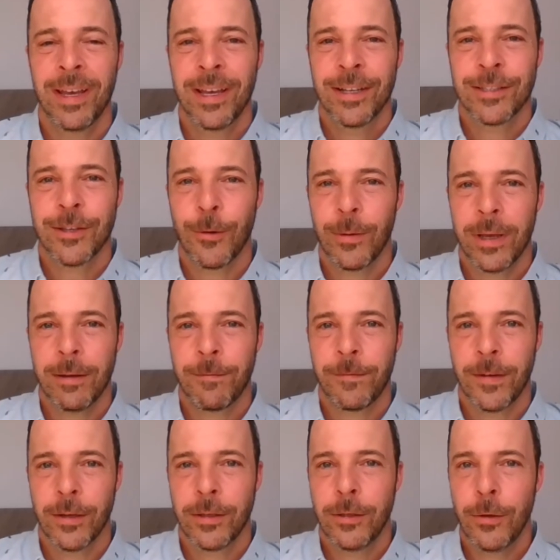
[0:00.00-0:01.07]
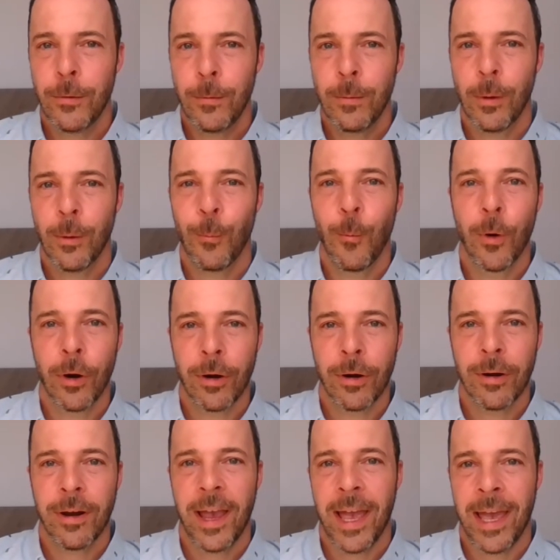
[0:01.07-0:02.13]
So if you
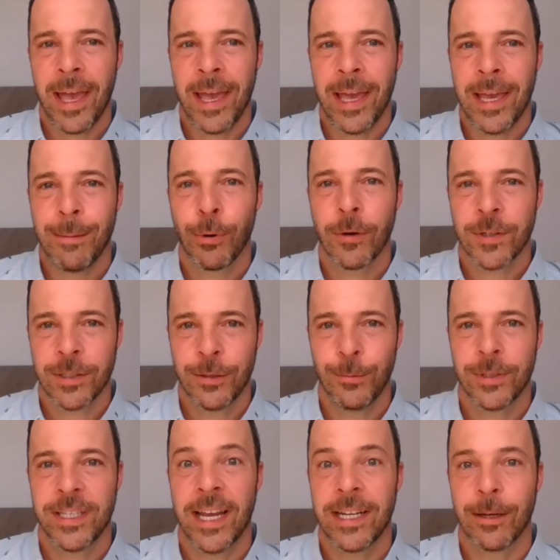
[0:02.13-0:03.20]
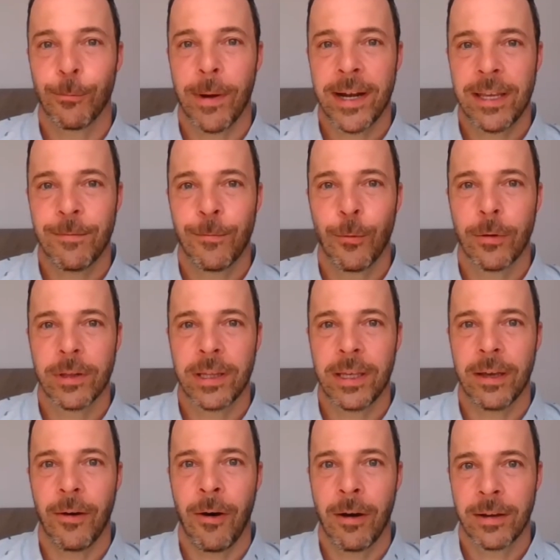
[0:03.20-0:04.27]
were a person who was getting ready for
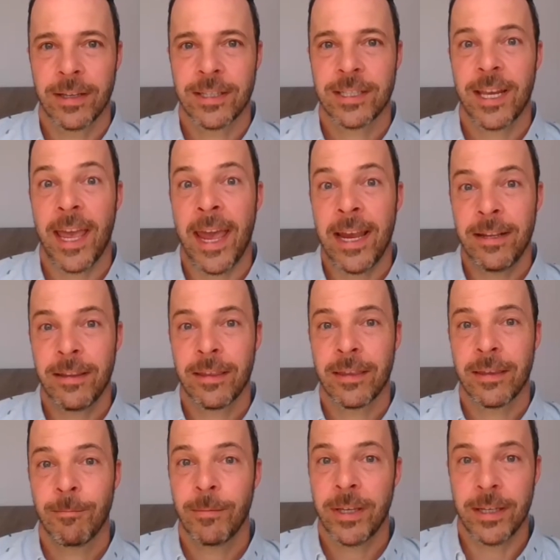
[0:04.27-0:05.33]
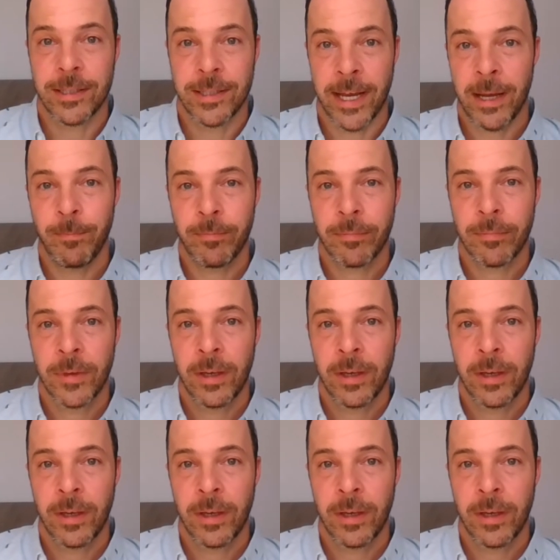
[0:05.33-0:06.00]
the August 8th exam,